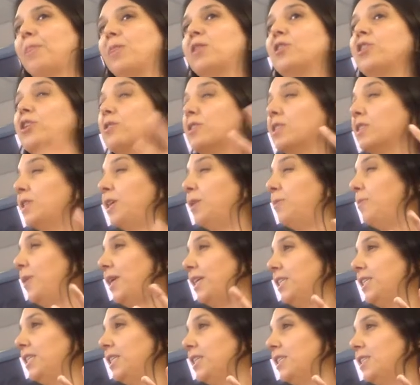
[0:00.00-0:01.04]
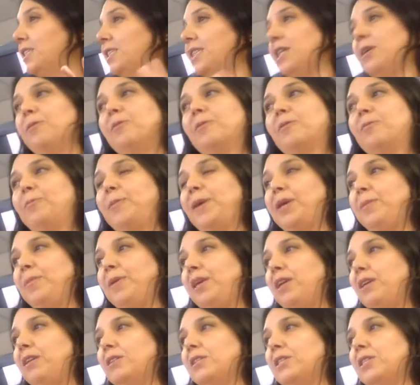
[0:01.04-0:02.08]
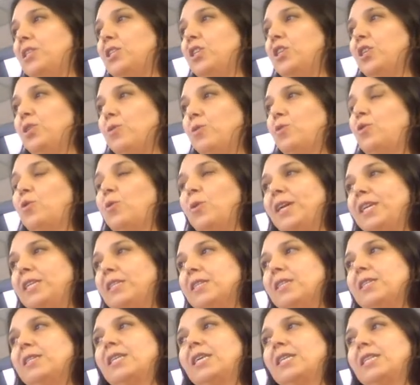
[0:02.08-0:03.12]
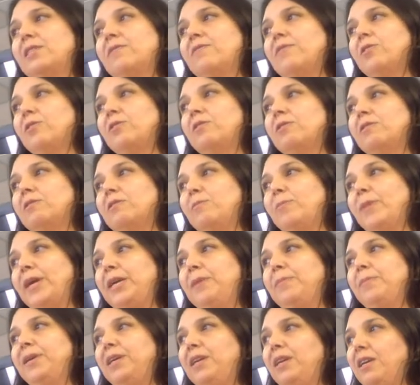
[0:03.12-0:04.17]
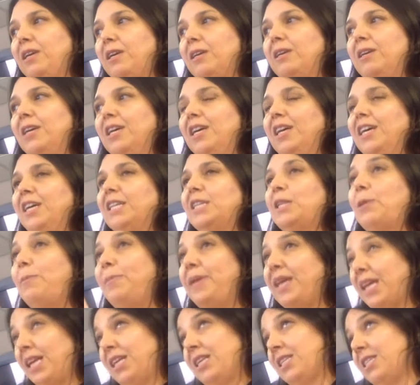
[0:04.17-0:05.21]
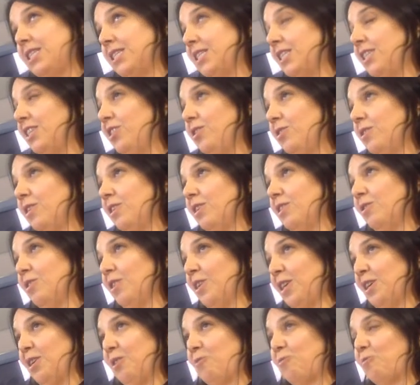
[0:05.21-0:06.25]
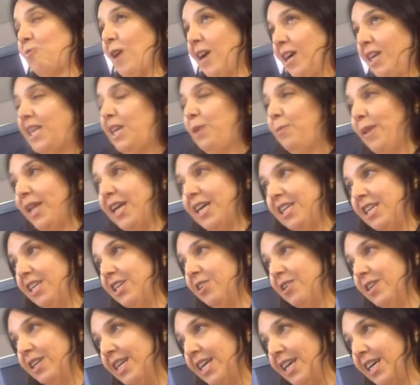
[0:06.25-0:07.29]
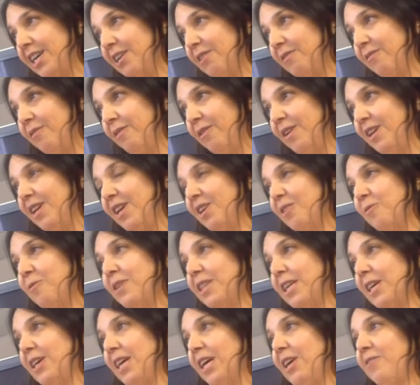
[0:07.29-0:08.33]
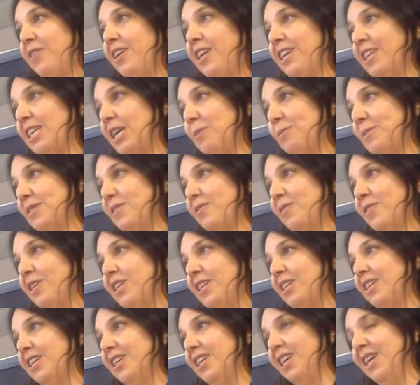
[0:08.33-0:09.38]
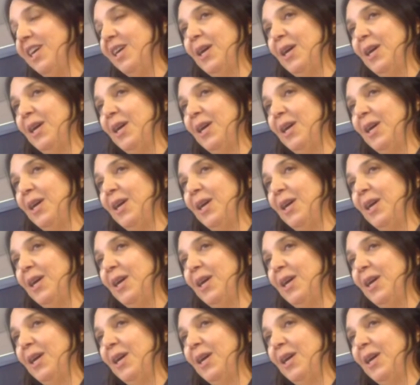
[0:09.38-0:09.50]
But there's some ideas that maybe twice the size of Earth might be the biggest uh, rocky planet you can have without having an atmosphere.